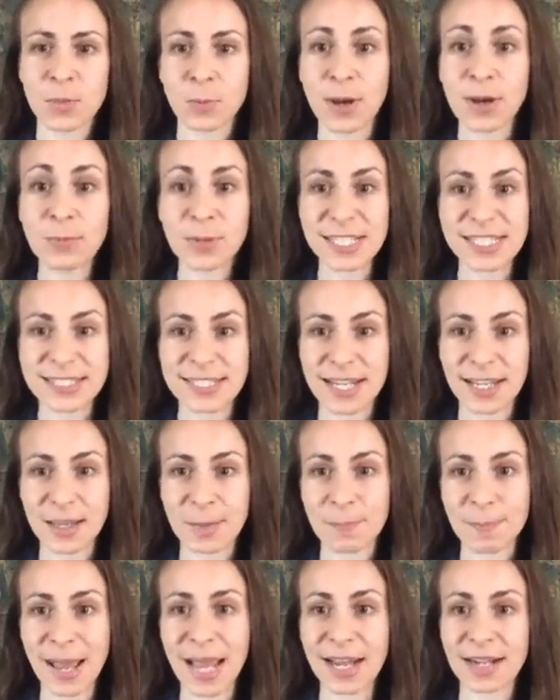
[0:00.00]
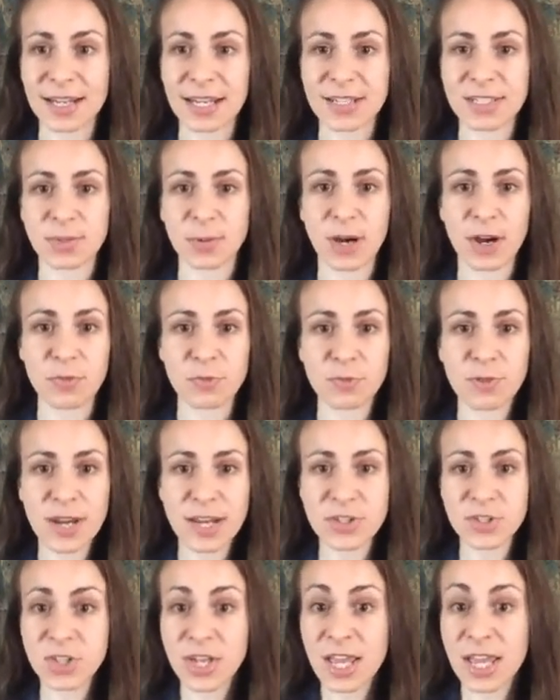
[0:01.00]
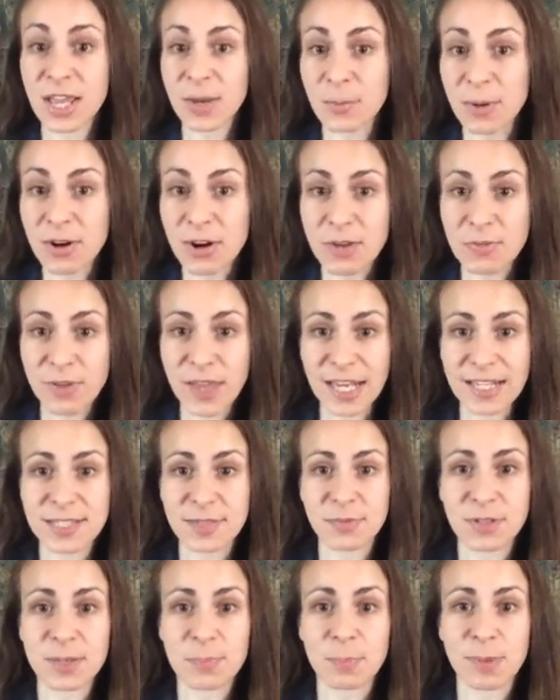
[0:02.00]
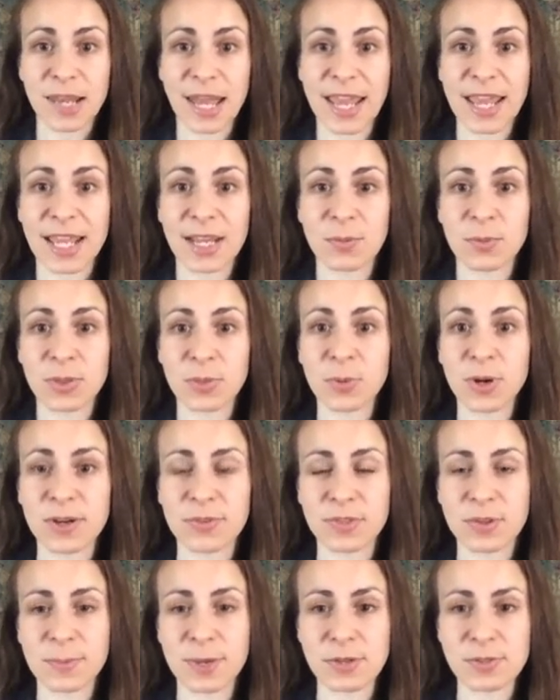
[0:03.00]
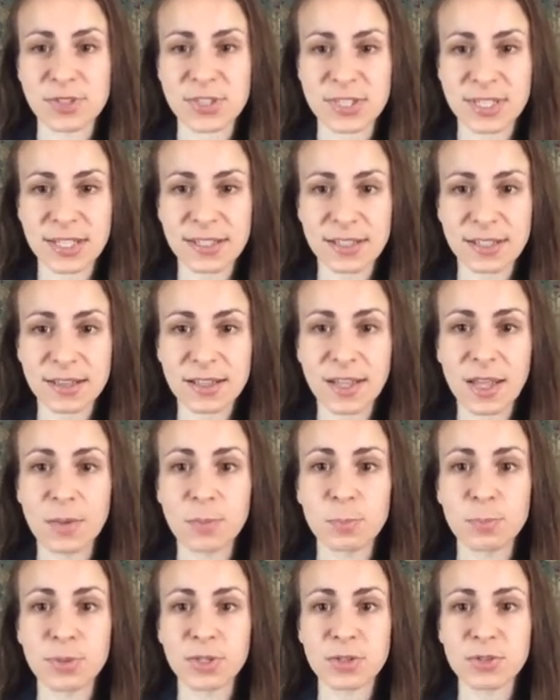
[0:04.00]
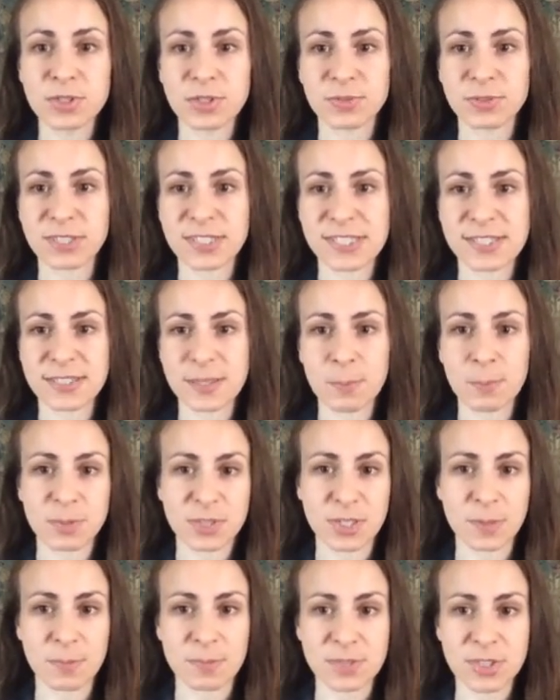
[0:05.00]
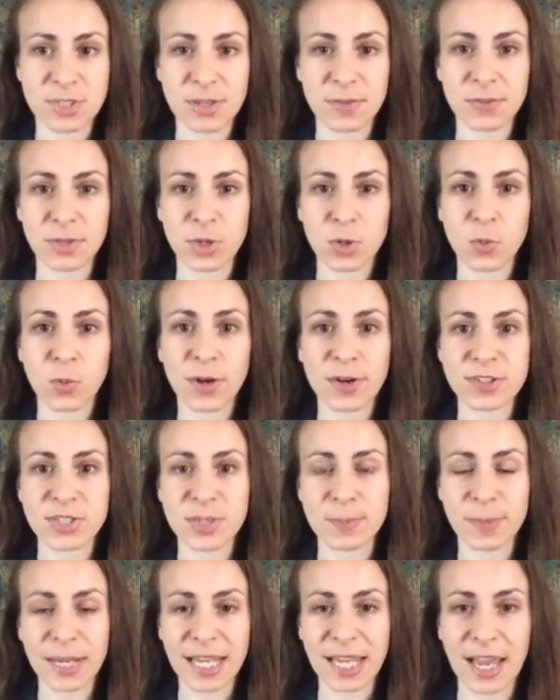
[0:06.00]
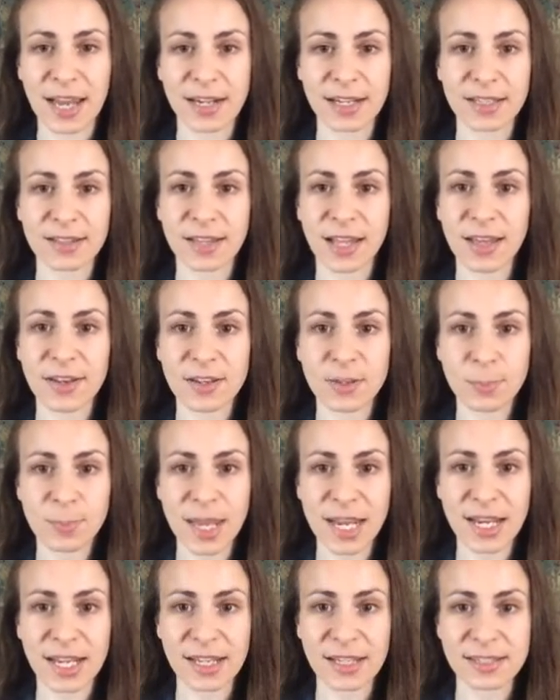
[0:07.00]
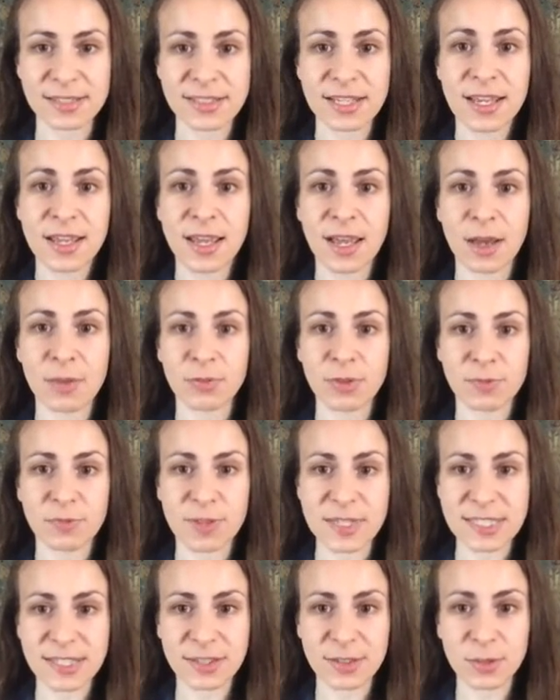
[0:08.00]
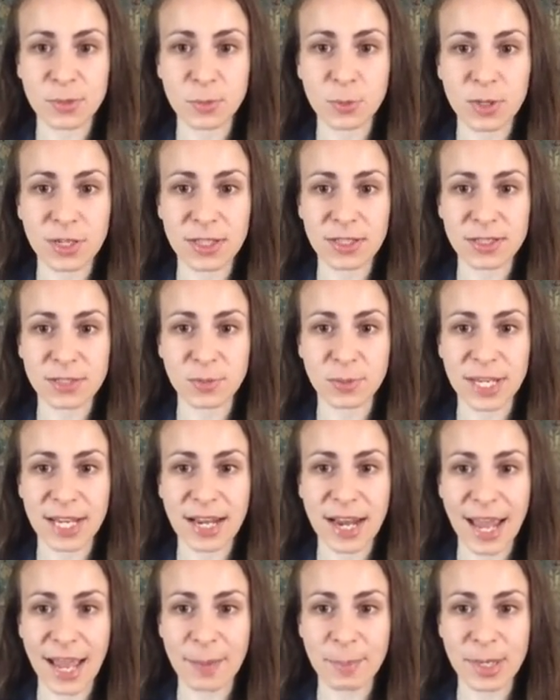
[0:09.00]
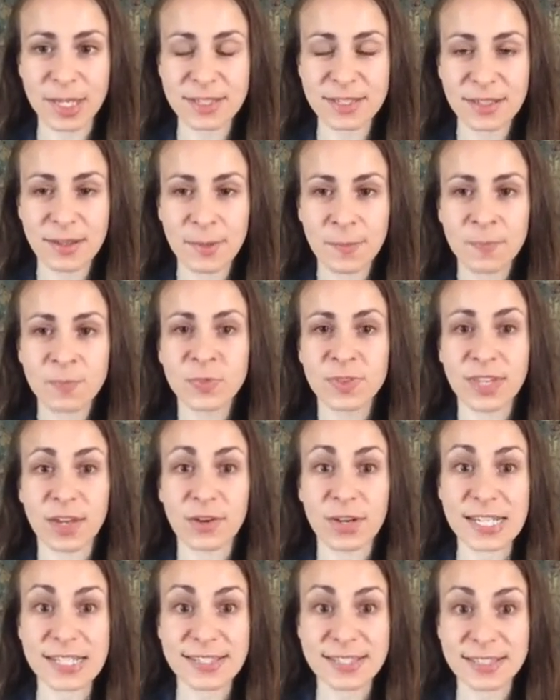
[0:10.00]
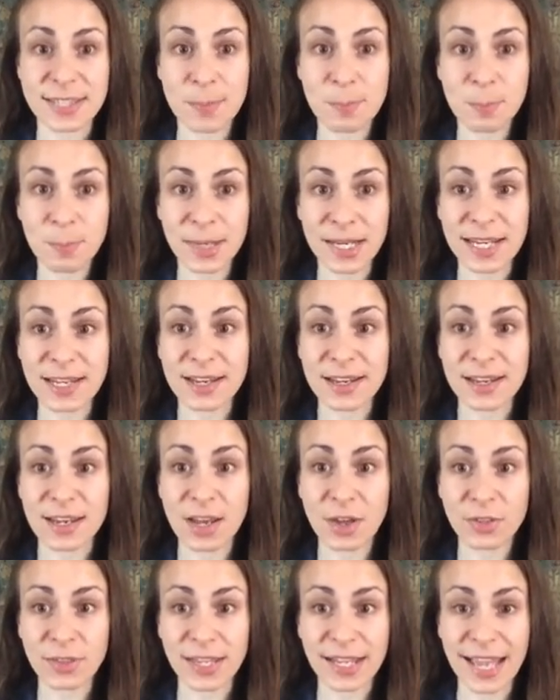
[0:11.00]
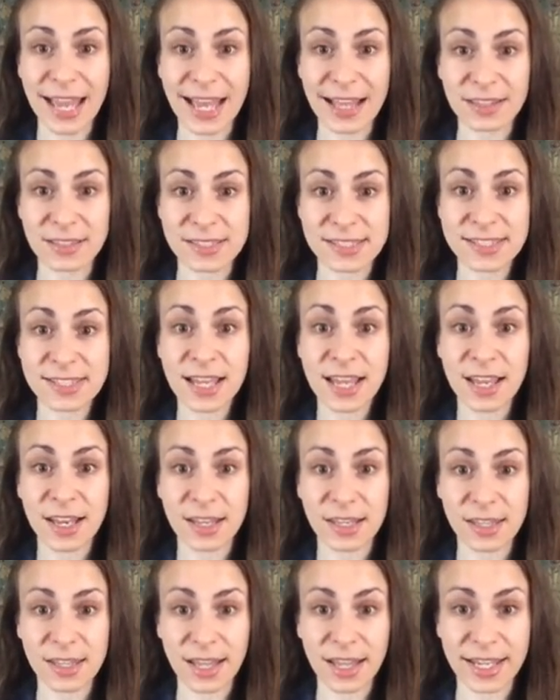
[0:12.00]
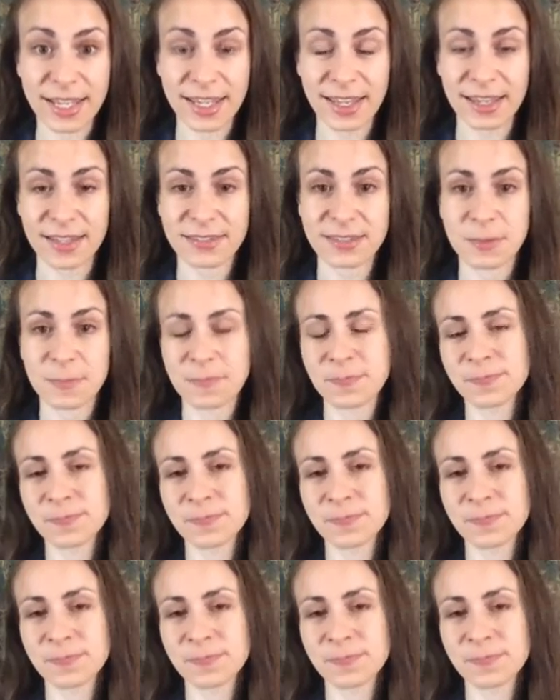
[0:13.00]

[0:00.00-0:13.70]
When we stick a magnet to our fridge, we're effectively playing with one of the most subtle and beautiful symptoms of the quantum mechanical underpinnings of the physical world we inhabit. There is simply nothing else like it.